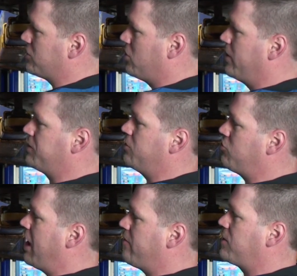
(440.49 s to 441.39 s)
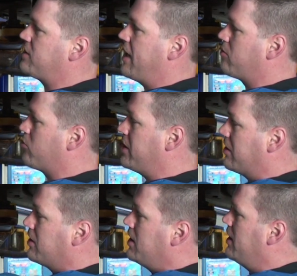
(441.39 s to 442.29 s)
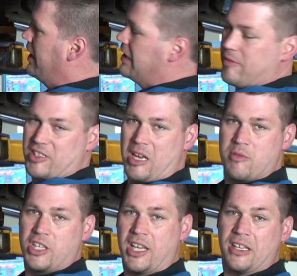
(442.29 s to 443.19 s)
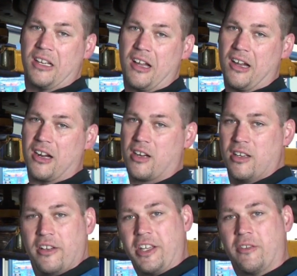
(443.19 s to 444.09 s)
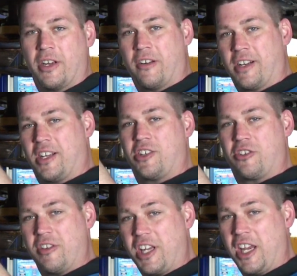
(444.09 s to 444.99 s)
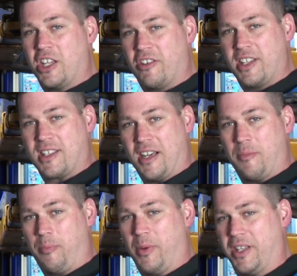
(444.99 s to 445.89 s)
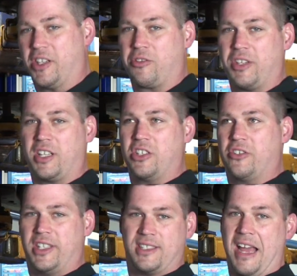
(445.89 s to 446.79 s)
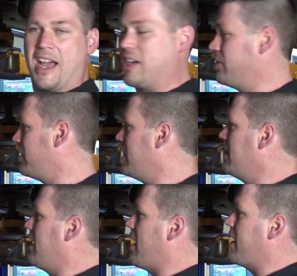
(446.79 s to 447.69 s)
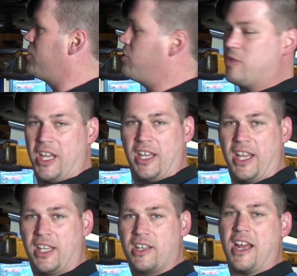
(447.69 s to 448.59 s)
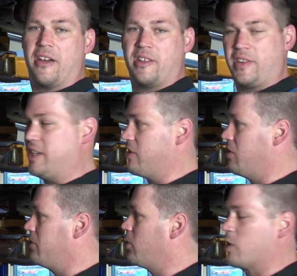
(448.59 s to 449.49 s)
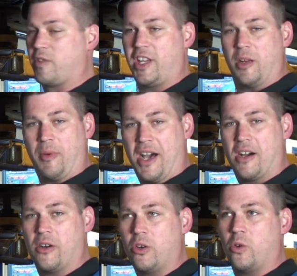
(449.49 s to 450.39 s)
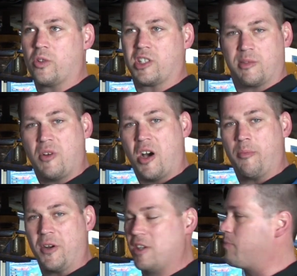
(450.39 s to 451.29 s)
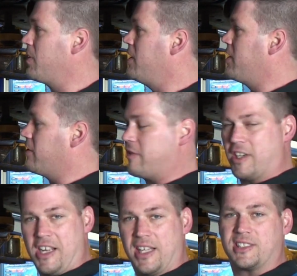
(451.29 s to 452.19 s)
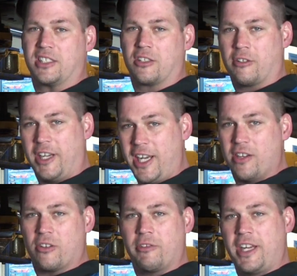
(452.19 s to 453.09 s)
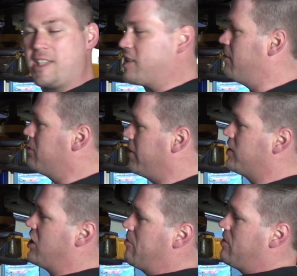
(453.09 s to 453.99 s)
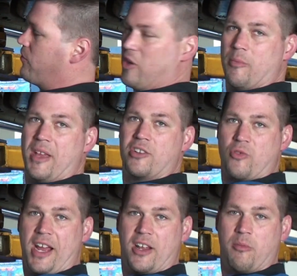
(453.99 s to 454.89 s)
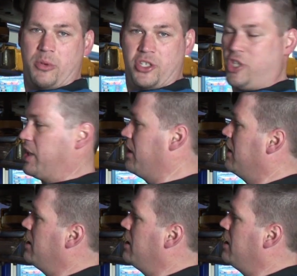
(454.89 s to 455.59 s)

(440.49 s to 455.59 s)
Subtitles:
It's always the driver's side rear. And every time you get in the car, you'll hear like a creaking noise up and a creak noise down as you get in and out of the vehicle. Or if you hit a pothole or a small bump, you hear a constant er-eat type noise coming from that dried out bushing.